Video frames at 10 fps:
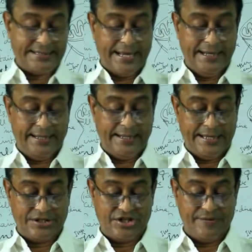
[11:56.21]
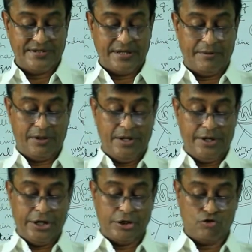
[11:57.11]
cell is
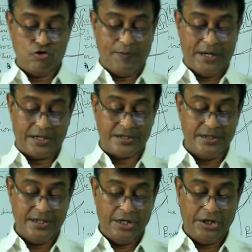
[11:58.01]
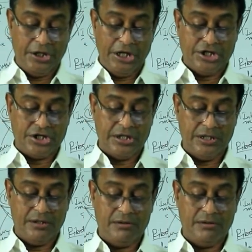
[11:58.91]
divisible into two parts, each